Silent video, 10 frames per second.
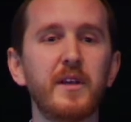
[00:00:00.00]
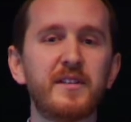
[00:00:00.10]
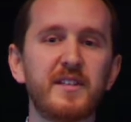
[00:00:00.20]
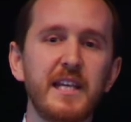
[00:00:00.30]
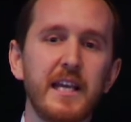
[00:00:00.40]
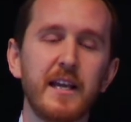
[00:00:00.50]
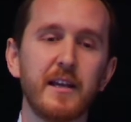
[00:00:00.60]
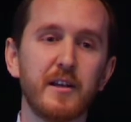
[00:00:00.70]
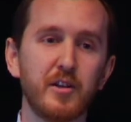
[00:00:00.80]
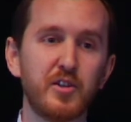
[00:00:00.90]
we
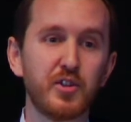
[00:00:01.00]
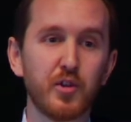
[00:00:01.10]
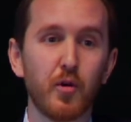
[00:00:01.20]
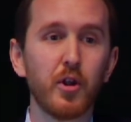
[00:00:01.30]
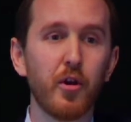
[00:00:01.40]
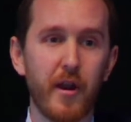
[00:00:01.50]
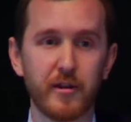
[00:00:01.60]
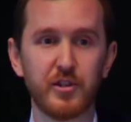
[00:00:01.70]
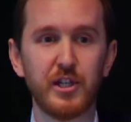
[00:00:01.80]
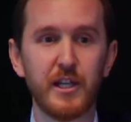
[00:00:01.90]
see solar
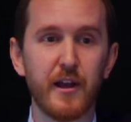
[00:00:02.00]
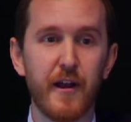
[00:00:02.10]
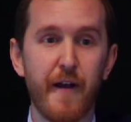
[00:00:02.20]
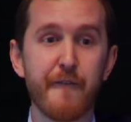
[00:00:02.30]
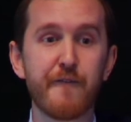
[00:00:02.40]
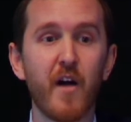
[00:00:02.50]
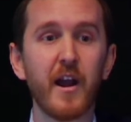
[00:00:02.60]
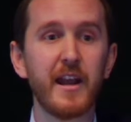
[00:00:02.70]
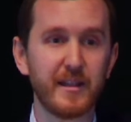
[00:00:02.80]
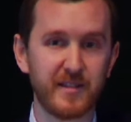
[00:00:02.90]
energy
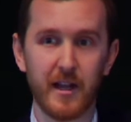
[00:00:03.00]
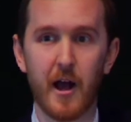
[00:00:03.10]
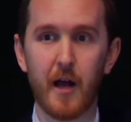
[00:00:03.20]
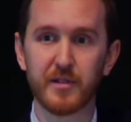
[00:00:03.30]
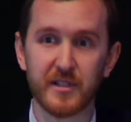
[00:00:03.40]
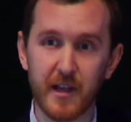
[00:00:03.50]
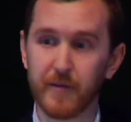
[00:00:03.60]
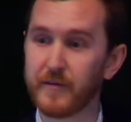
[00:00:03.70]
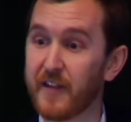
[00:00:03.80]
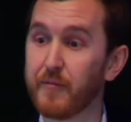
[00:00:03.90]
financing options
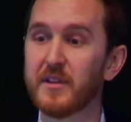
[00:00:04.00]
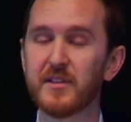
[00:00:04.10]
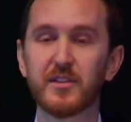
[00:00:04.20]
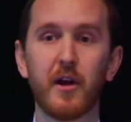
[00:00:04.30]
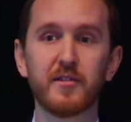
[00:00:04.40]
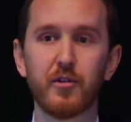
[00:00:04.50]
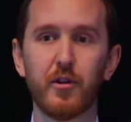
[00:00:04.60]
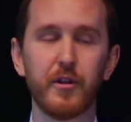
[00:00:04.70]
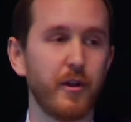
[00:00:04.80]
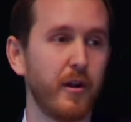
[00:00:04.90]
that have been
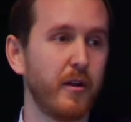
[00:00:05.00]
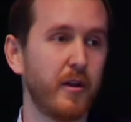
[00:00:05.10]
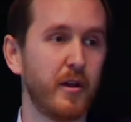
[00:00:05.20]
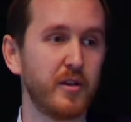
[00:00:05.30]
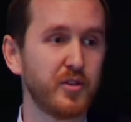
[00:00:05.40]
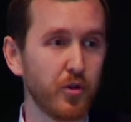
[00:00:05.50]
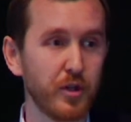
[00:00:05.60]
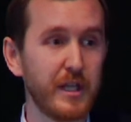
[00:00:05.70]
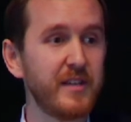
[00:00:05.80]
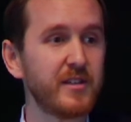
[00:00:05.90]
discussed earlier,
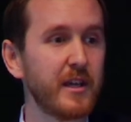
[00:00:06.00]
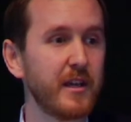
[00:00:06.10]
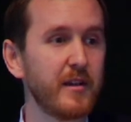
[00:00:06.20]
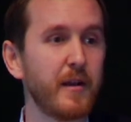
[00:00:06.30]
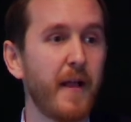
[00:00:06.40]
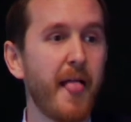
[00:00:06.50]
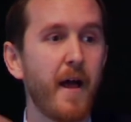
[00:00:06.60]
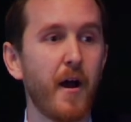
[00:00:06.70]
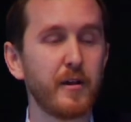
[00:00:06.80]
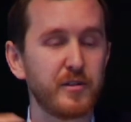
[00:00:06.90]
solar leasing,
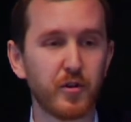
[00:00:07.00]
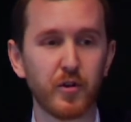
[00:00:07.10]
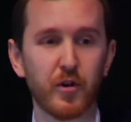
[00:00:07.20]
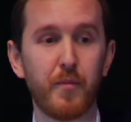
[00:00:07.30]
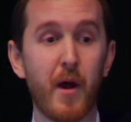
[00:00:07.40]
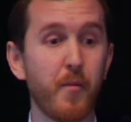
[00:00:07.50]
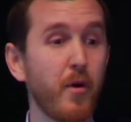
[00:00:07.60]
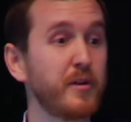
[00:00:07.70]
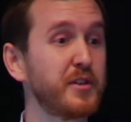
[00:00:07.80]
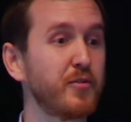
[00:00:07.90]
solar
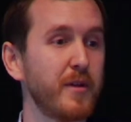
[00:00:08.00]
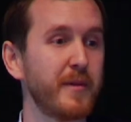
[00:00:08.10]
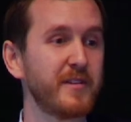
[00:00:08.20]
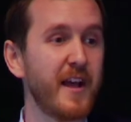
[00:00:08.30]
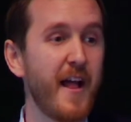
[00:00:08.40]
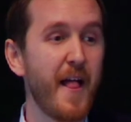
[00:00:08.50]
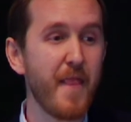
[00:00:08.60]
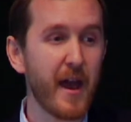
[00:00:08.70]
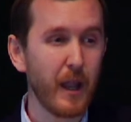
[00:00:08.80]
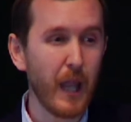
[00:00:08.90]
power purchase agreements
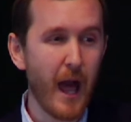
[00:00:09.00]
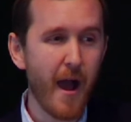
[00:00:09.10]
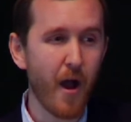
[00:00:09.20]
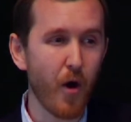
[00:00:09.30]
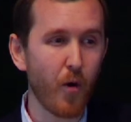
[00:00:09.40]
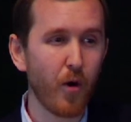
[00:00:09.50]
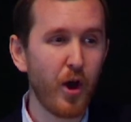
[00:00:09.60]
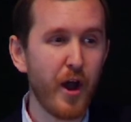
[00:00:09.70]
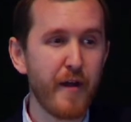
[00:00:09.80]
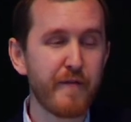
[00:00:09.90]
that
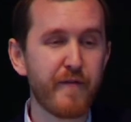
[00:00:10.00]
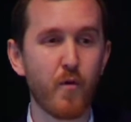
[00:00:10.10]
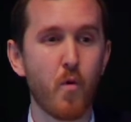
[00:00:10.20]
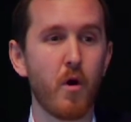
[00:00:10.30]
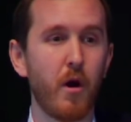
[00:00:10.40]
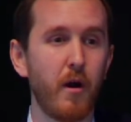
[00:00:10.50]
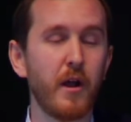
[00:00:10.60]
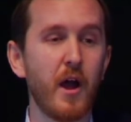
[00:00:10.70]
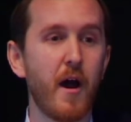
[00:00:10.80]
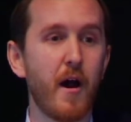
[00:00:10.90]
allow
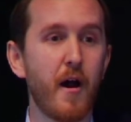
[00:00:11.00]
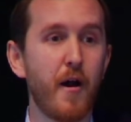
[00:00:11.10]
for